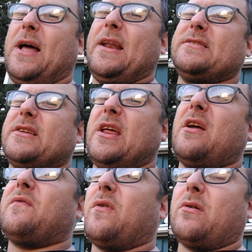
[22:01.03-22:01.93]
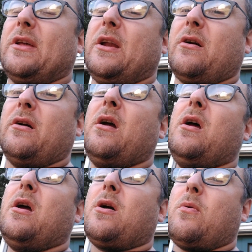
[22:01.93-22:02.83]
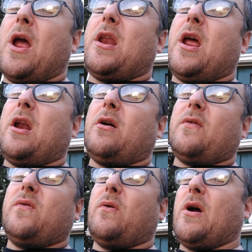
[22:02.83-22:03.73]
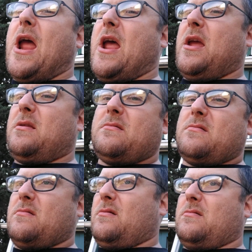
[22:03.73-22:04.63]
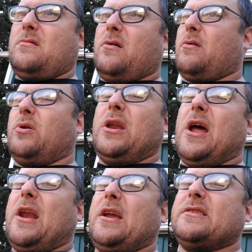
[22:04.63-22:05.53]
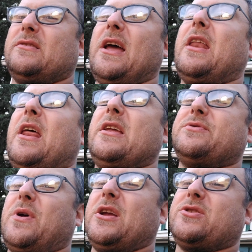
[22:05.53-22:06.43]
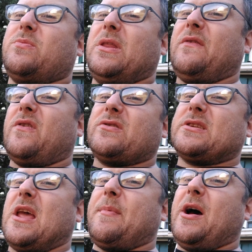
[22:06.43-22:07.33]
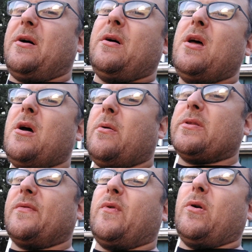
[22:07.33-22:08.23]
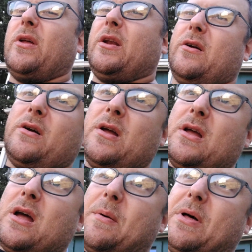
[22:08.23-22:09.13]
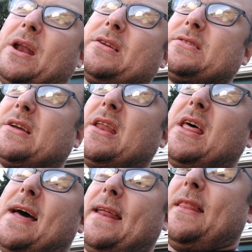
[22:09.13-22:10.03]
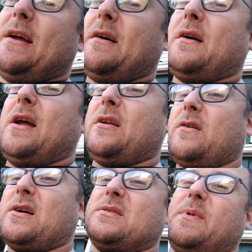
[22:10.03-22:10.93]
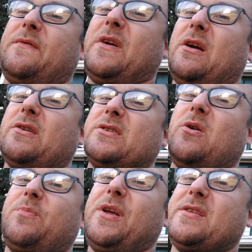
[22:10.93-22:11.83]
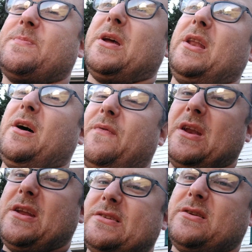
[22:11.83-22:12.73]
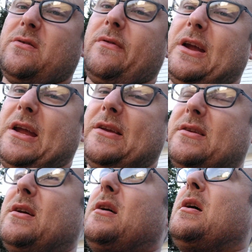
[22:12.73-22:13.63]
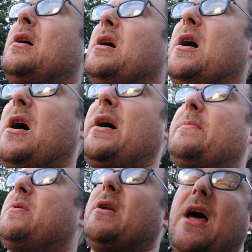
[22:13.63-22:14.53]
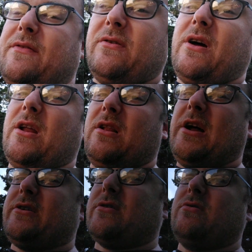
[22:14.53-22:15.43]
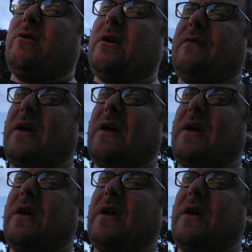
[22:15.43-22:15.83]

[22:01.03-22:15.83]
plan is to get a 4-liter radiator for a early 90s, late 80s Ranger when they first came out with the 4-liter. I plan on sticking that in there and crossing my fingers. Hopefully it's big enough and it doesn't overheat. I'm going to have to run an electric cooling